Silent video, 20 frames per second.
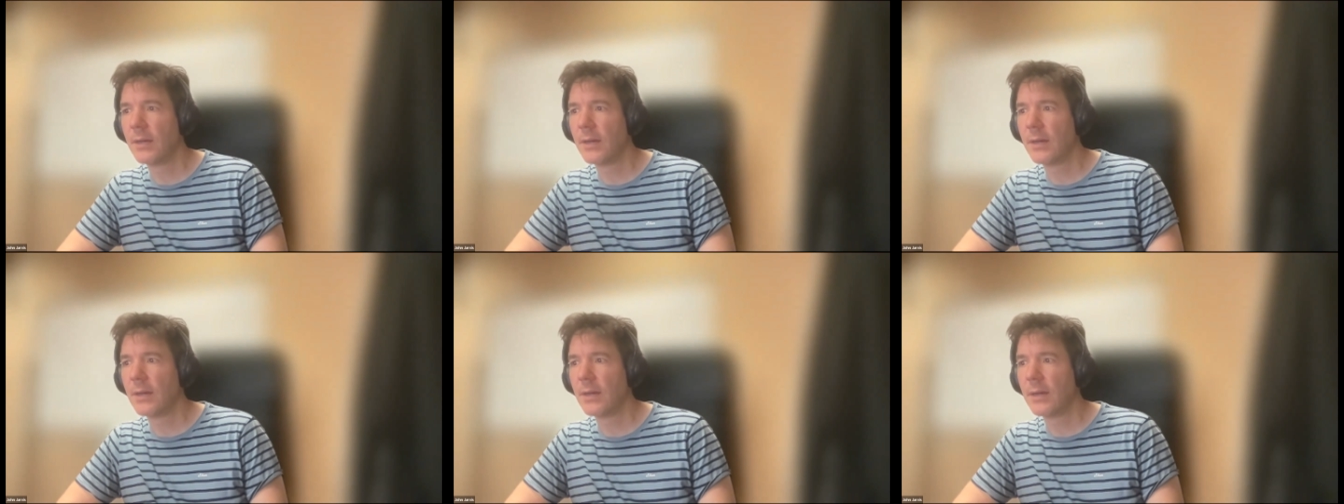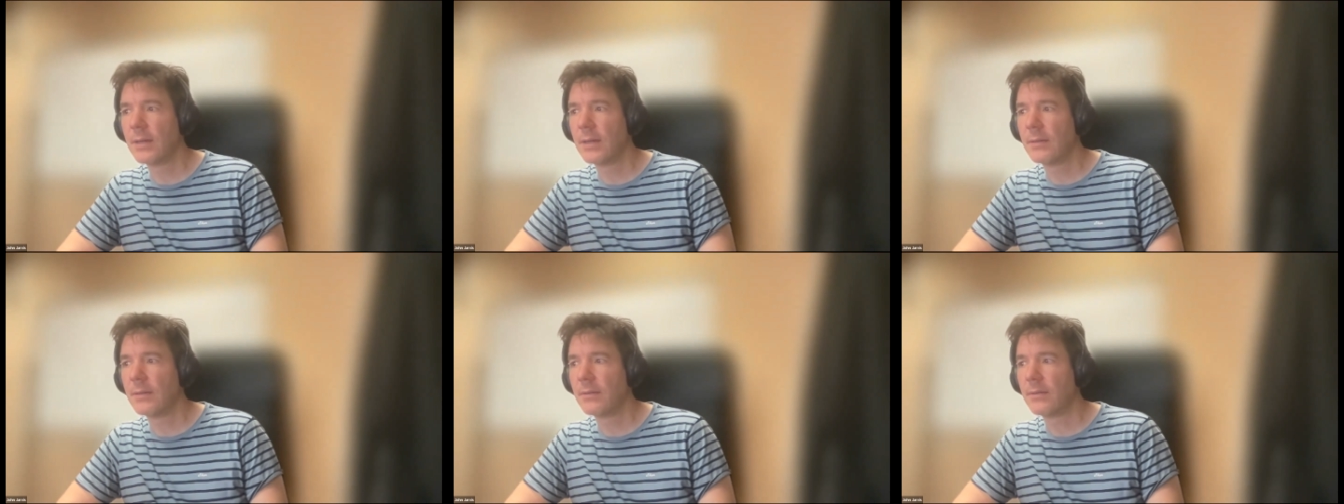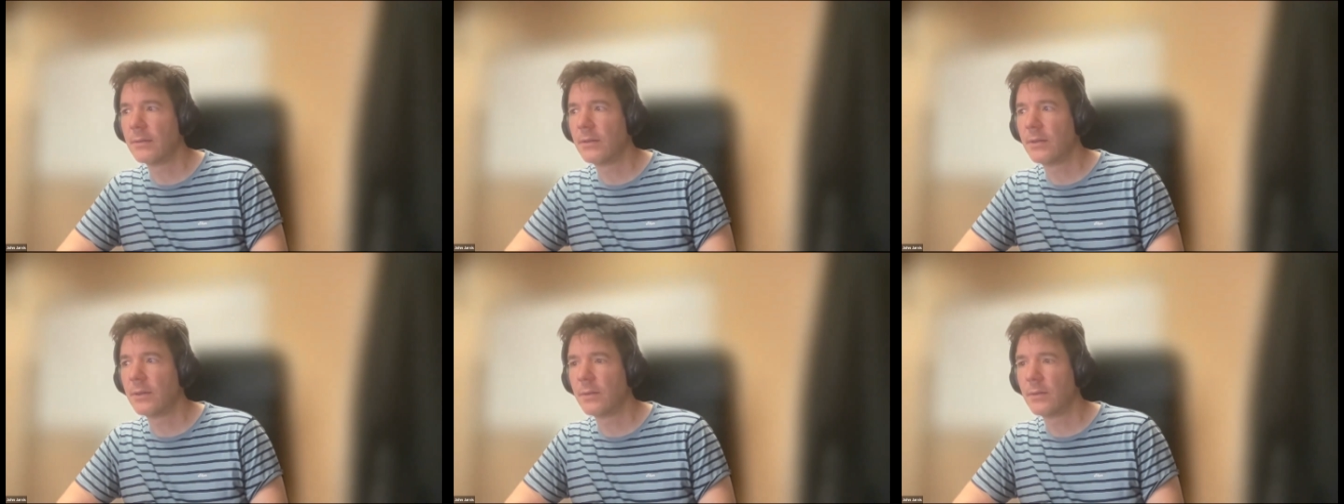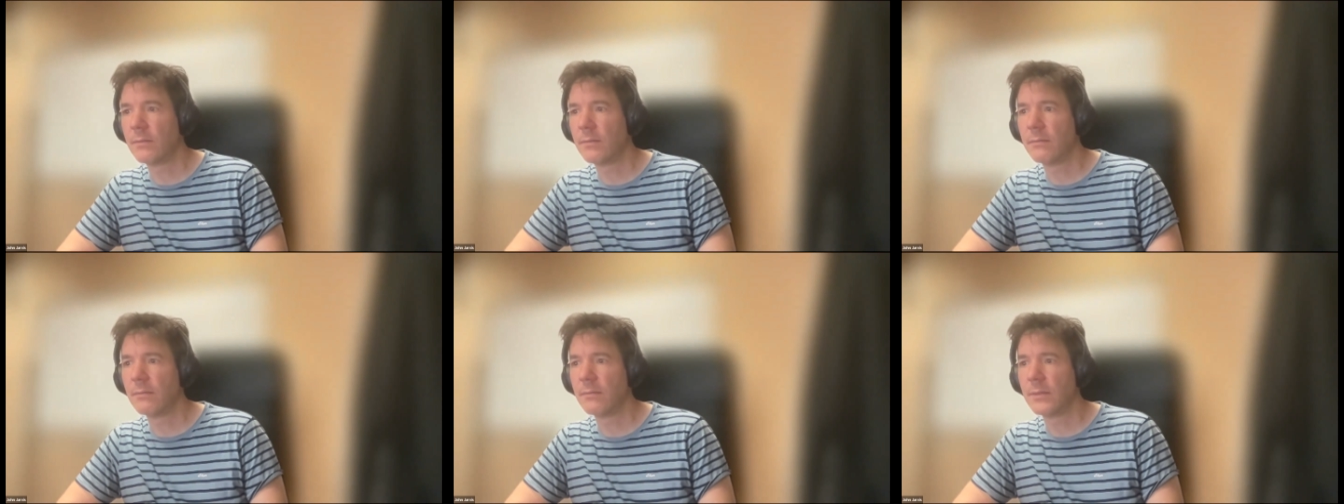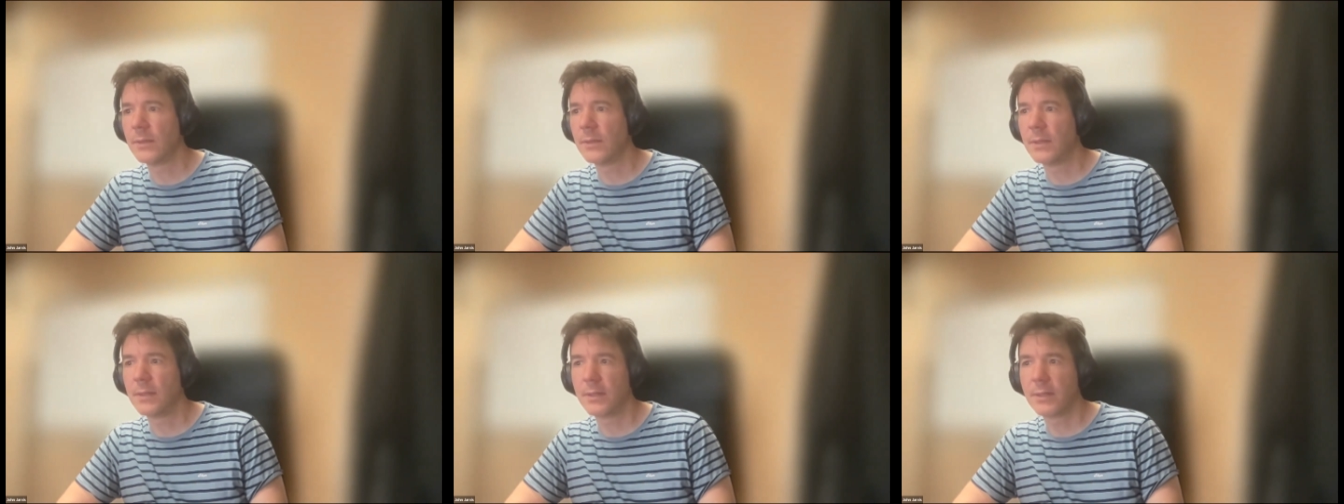uh, you know,
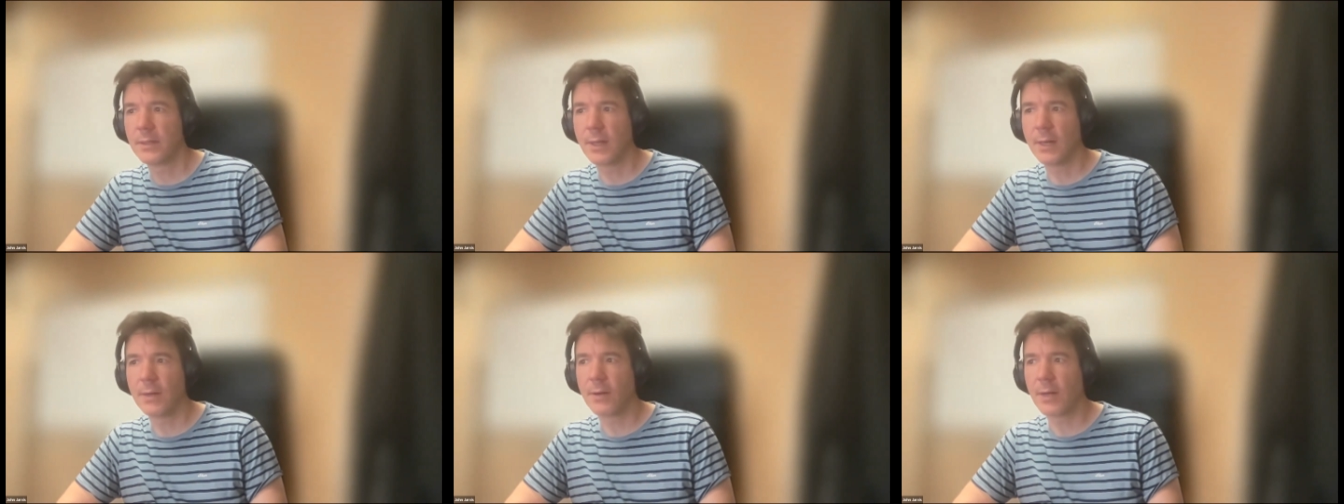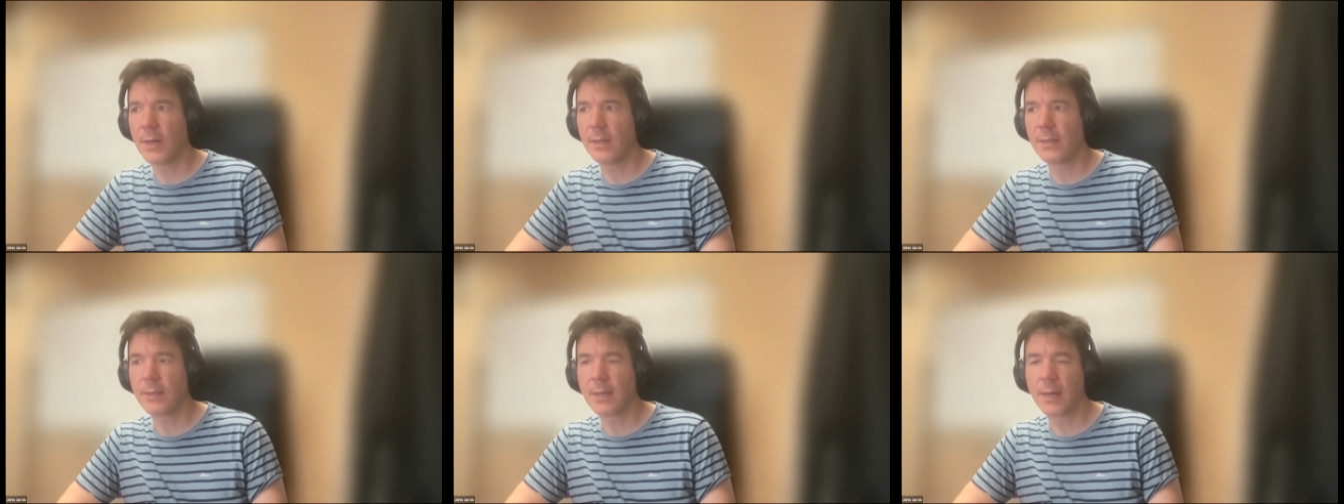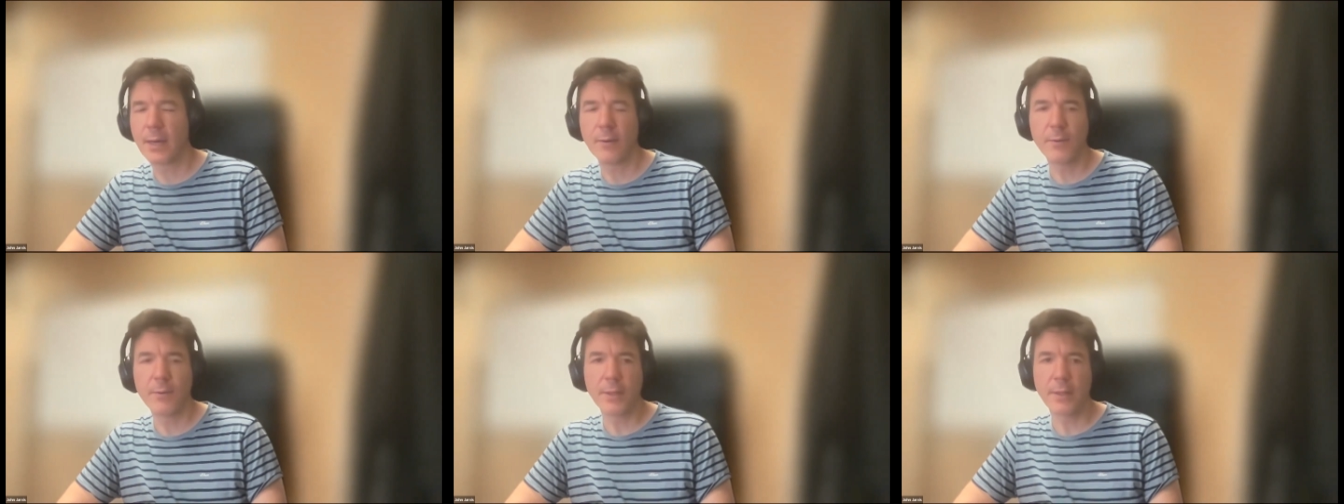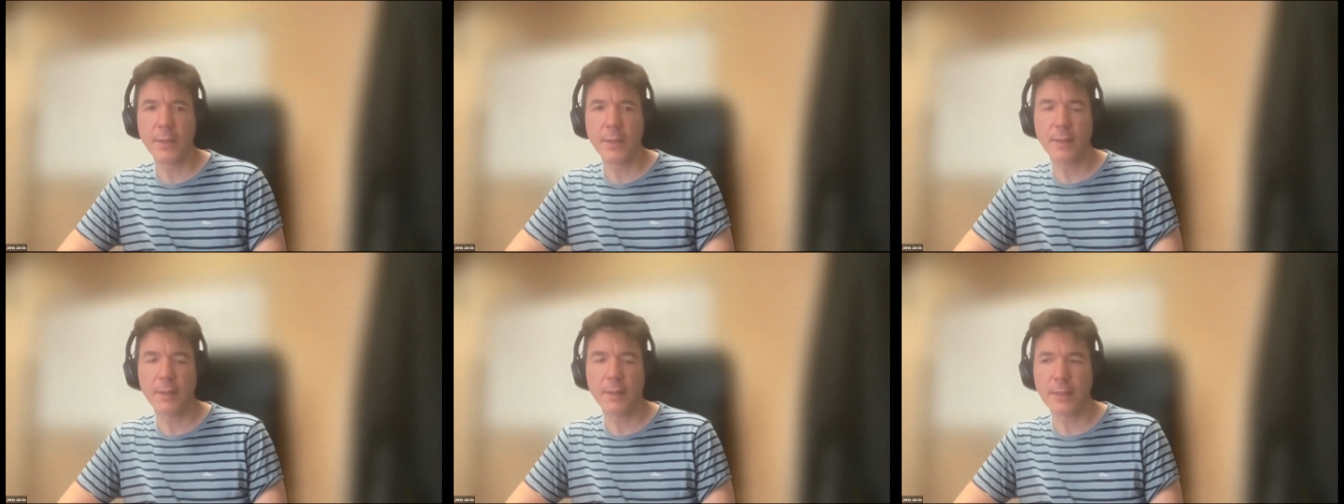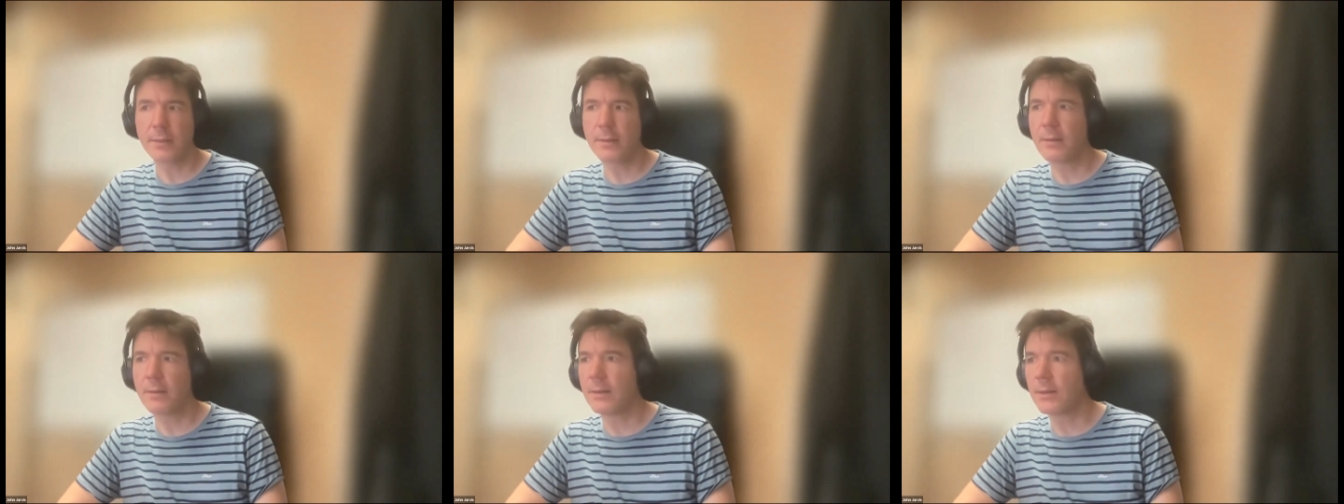standardize how we
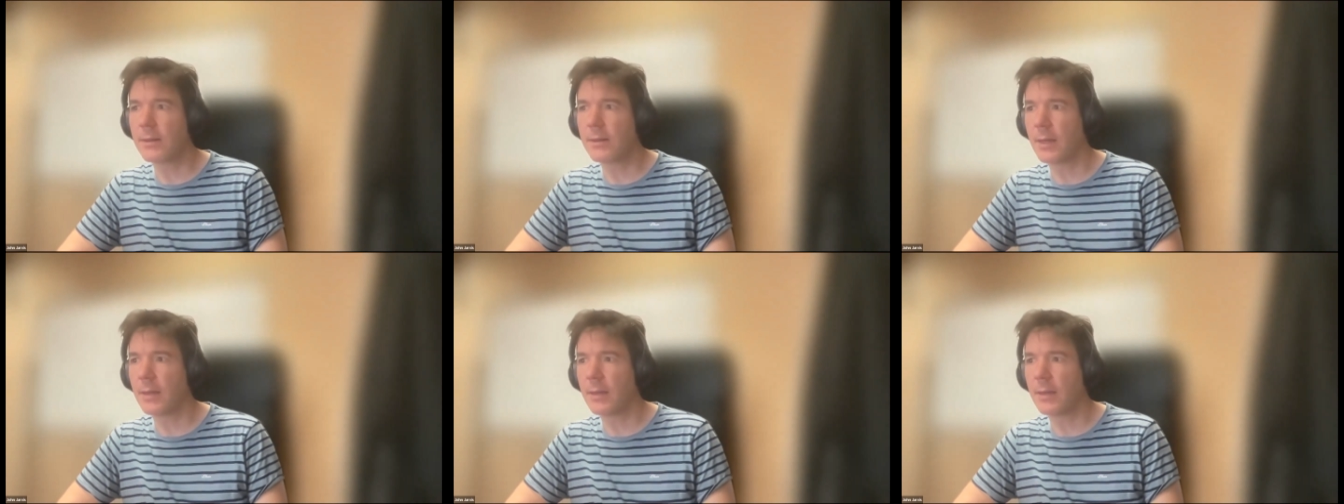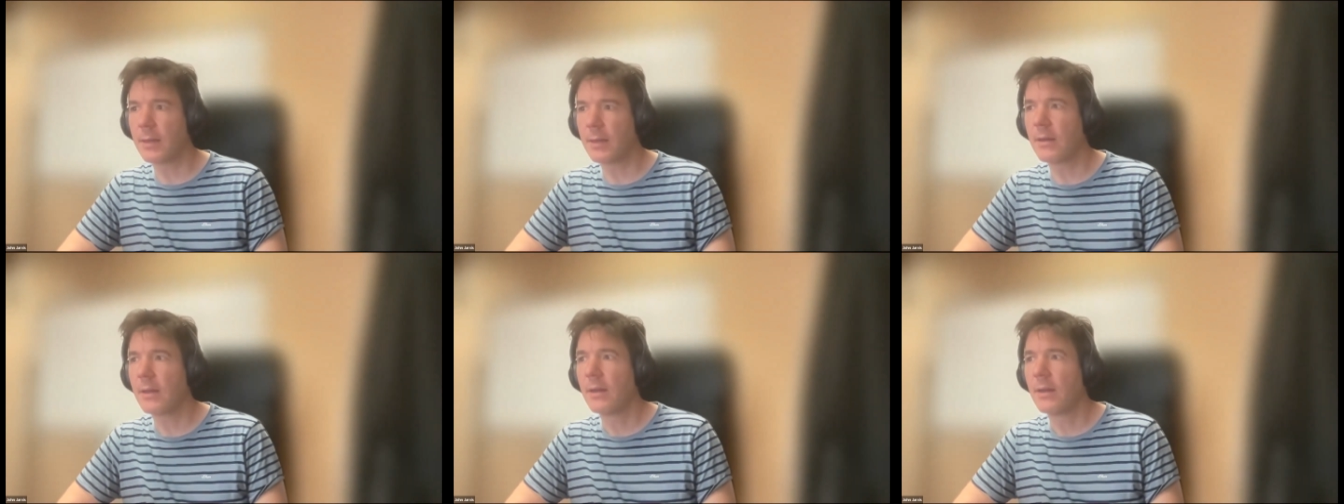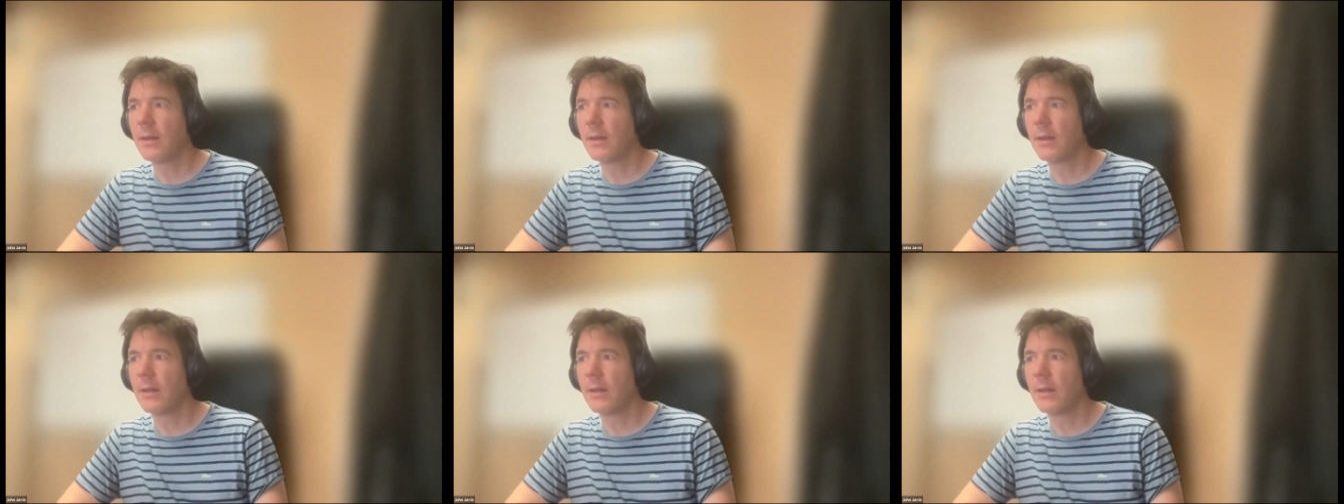collect the data.